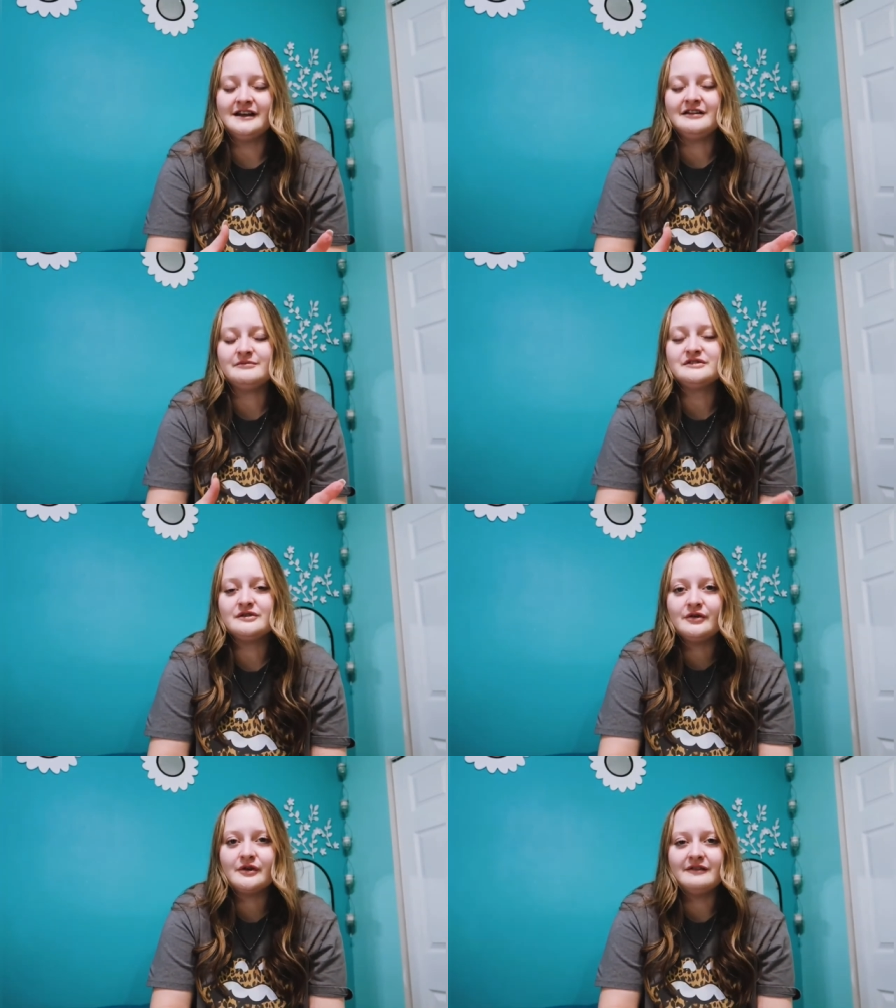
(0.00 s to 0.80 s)
and I'm
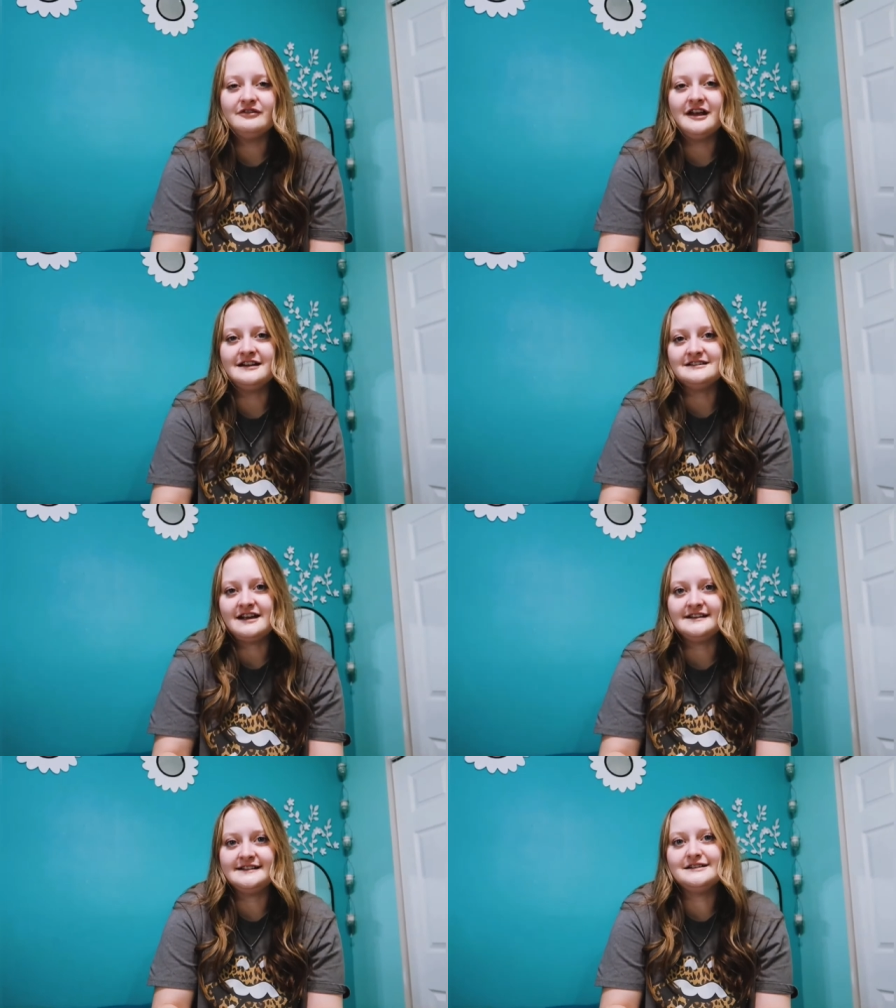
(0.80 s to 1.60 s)
so grateful I
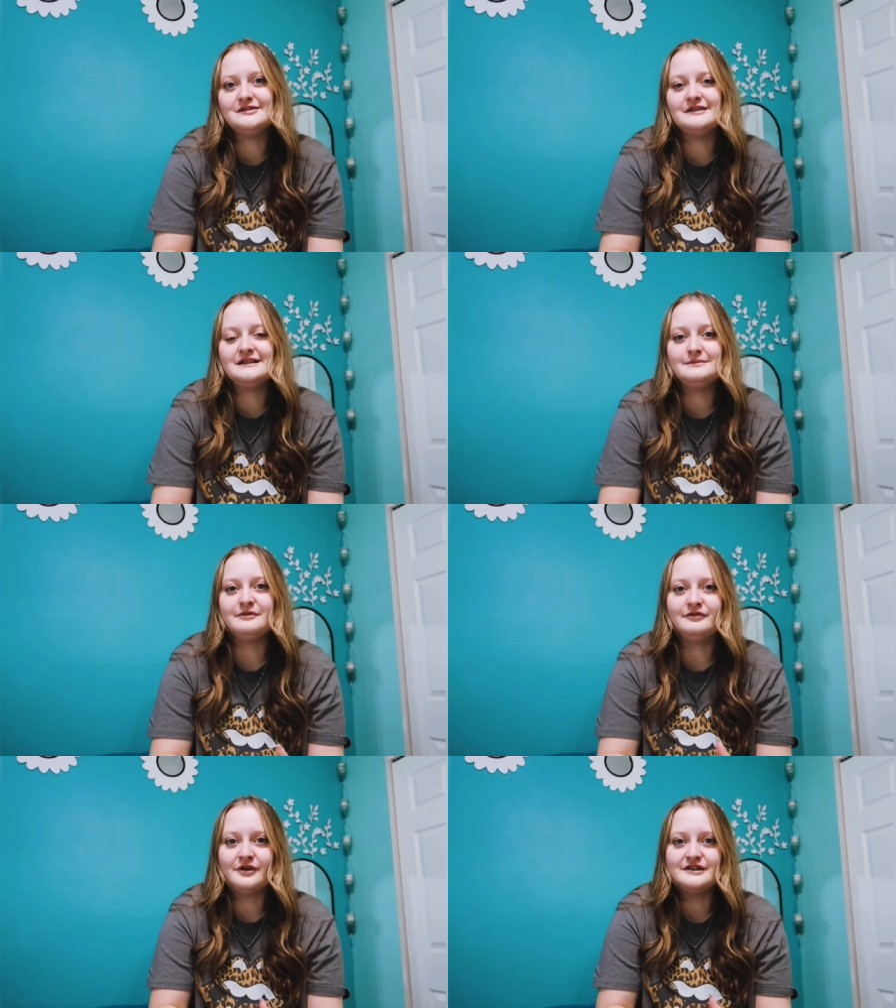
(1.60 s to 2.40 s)
decided to do this
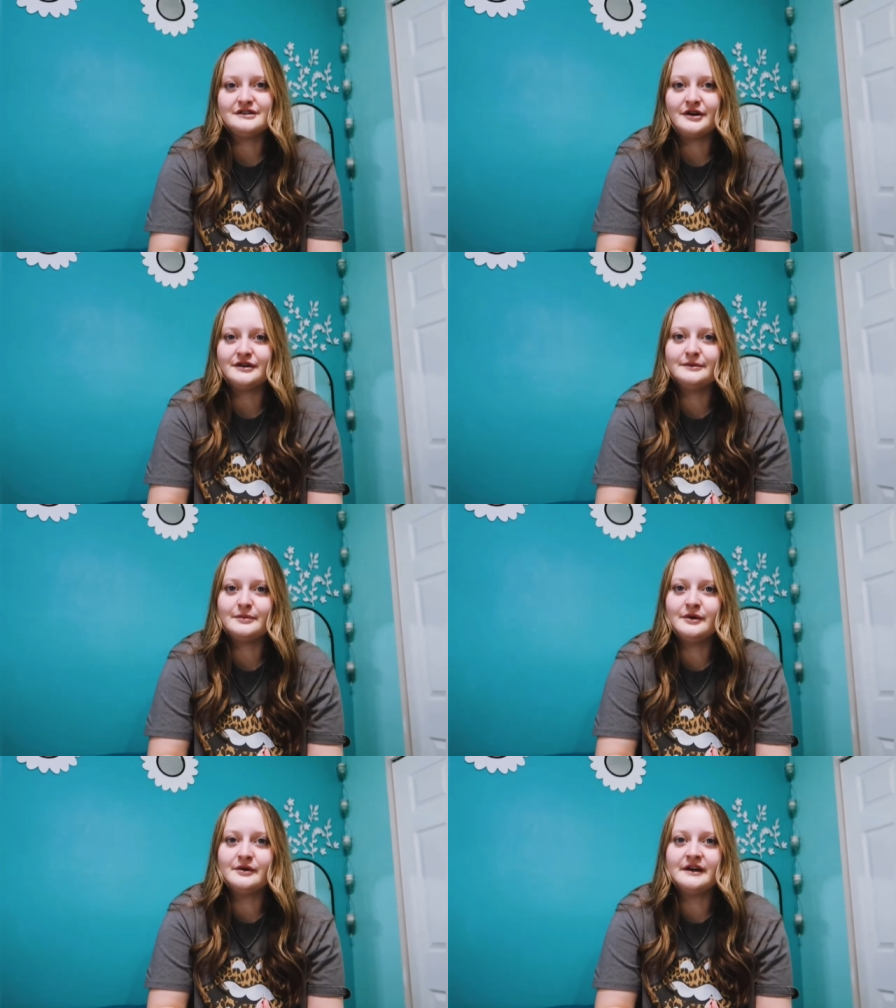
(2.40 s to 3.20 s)
before I started the
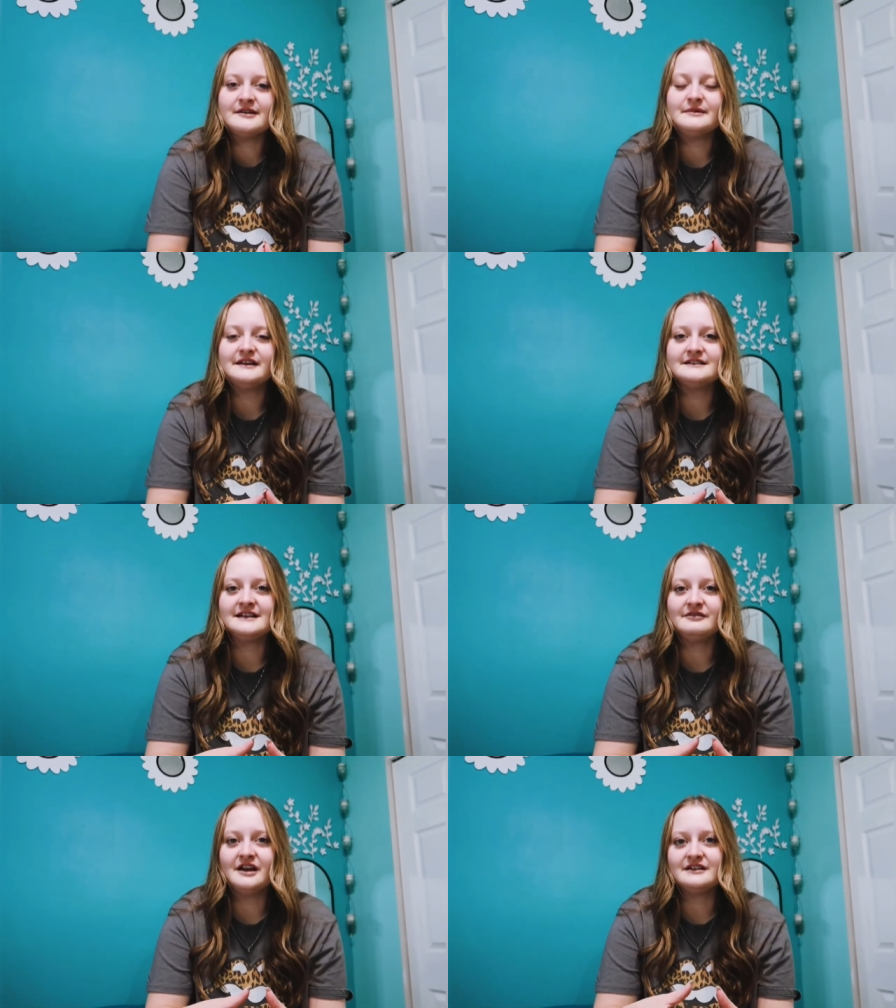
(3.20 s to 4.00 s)
program, because
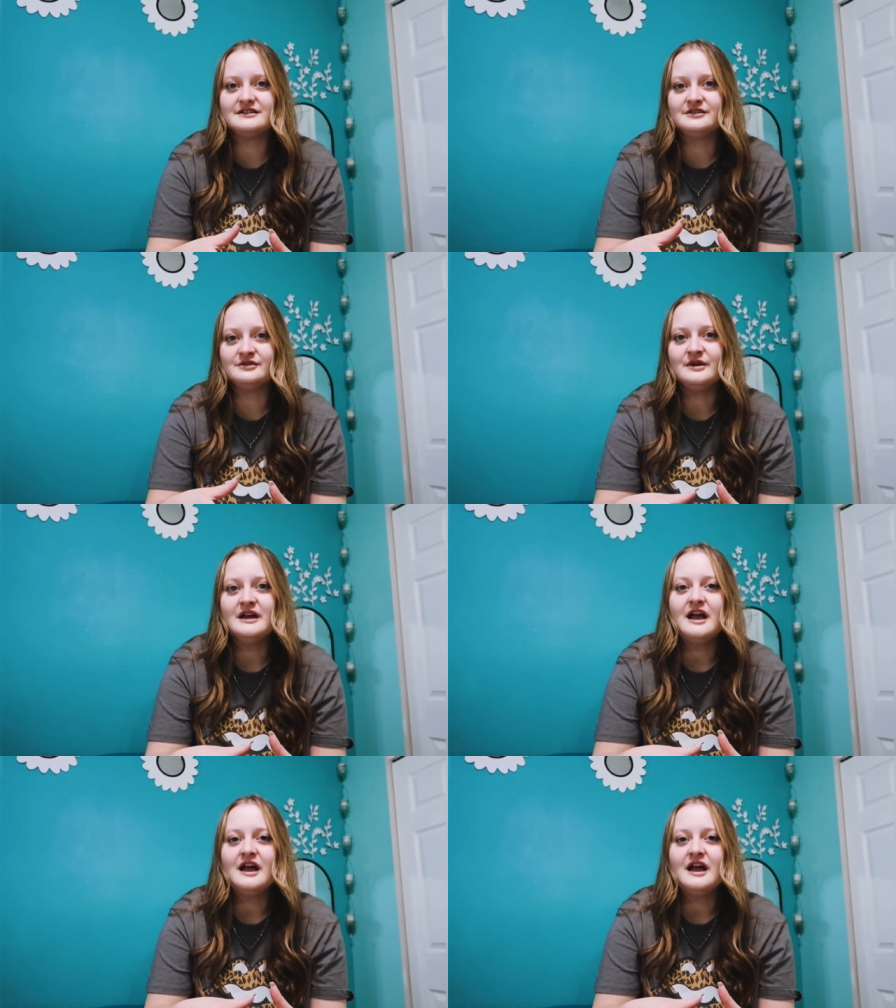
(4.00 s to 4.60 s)
I've got to